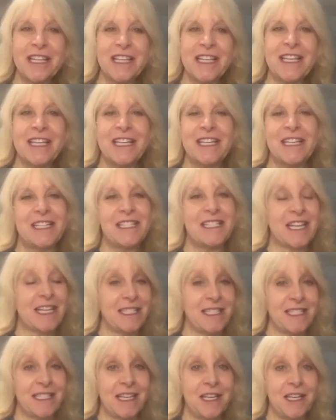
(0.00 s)
is a
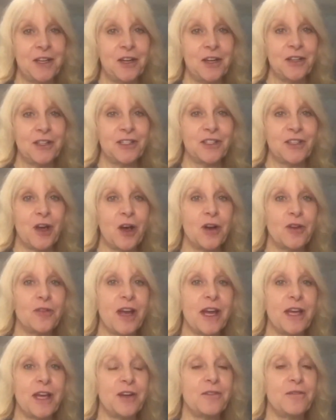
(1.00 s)
singer,
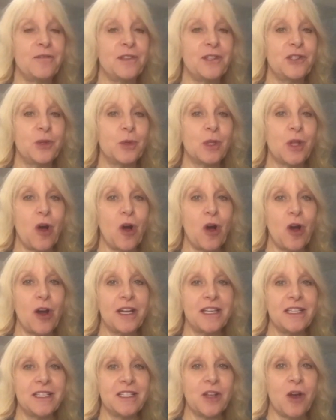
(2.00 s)
songwriter, visual
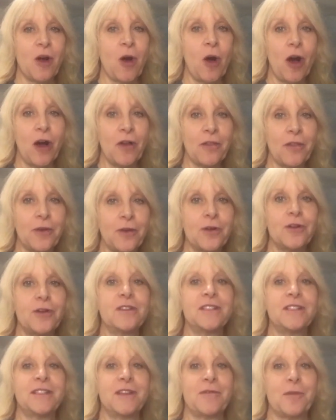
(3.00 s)
artist, author,
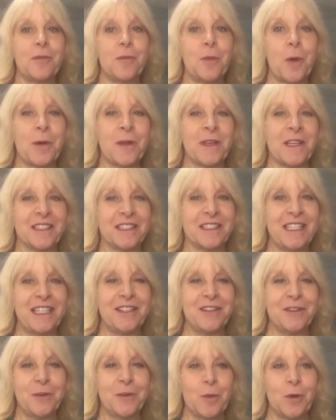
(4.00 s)
ceremonial
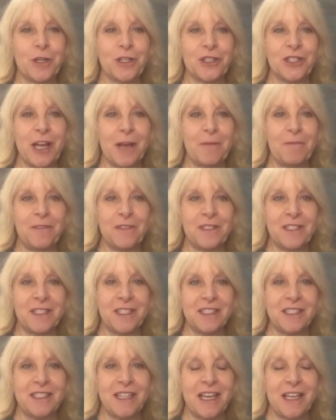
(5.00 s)
leader, workshop
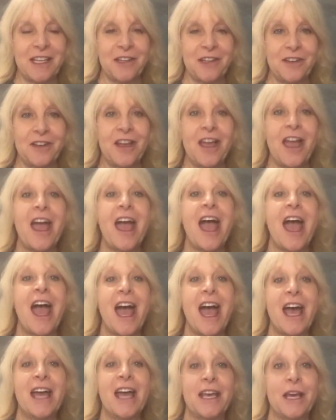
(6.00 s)
facilitator,
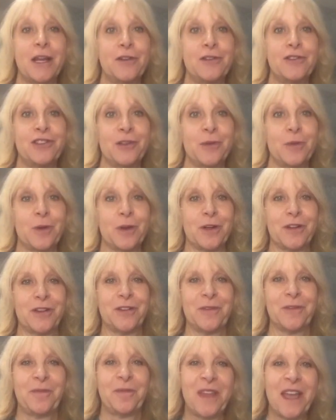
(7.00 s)
and energy
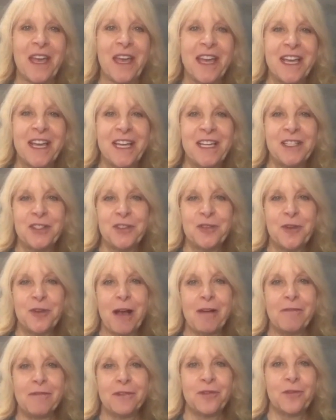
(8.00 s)
worker. He's
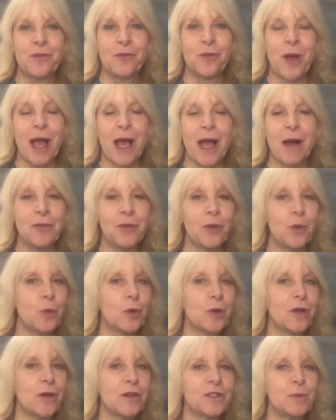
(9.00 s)
traveled throughout the
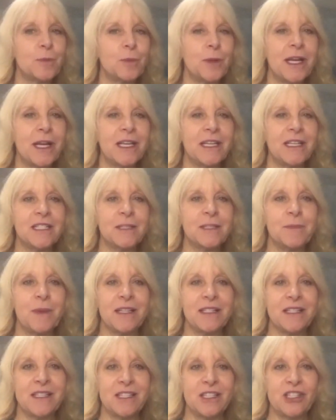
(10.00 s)
world spreading his
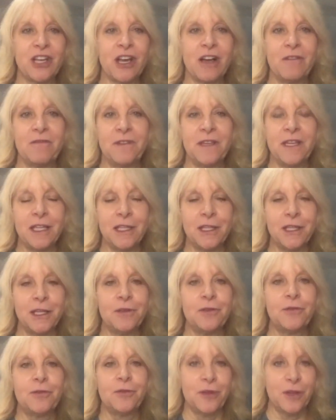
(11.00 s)
message of healing
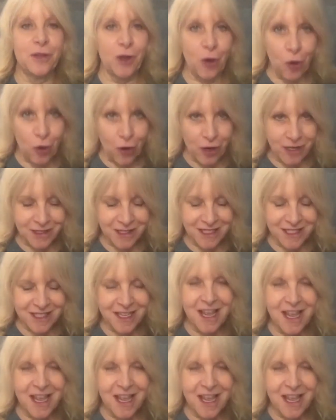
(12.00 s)
through the arts